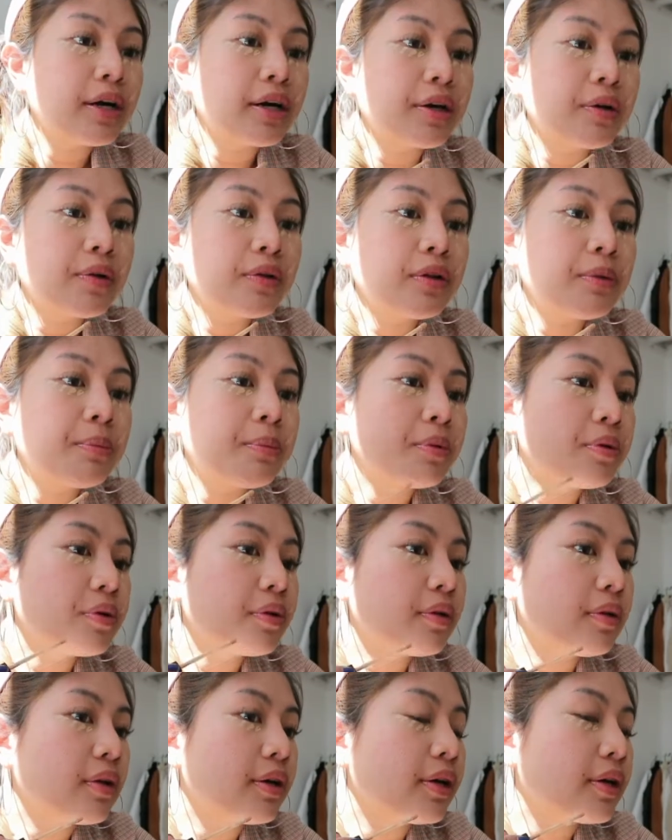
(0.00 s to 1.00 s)
I only
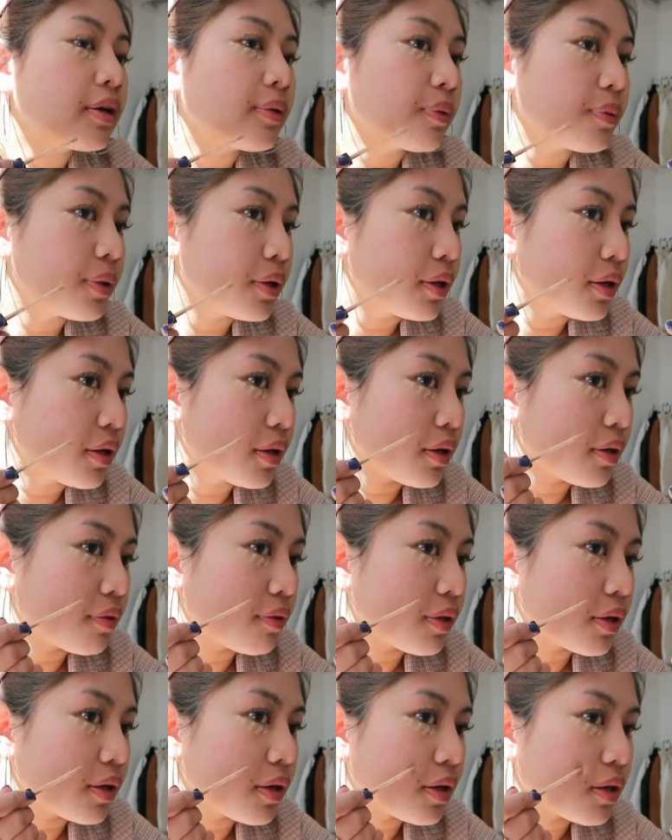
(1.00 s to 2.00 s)
put like when I
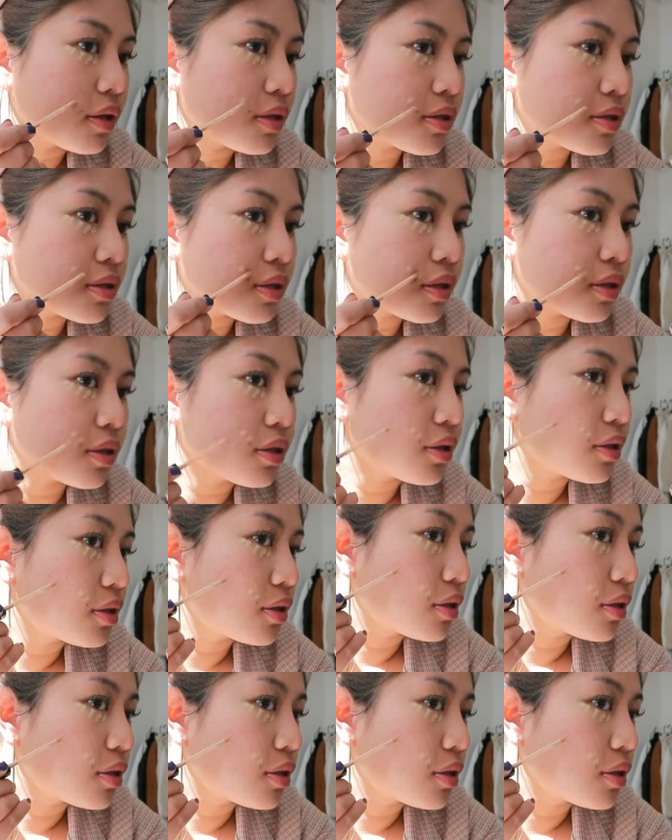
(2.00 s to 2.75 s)
have like acne scar.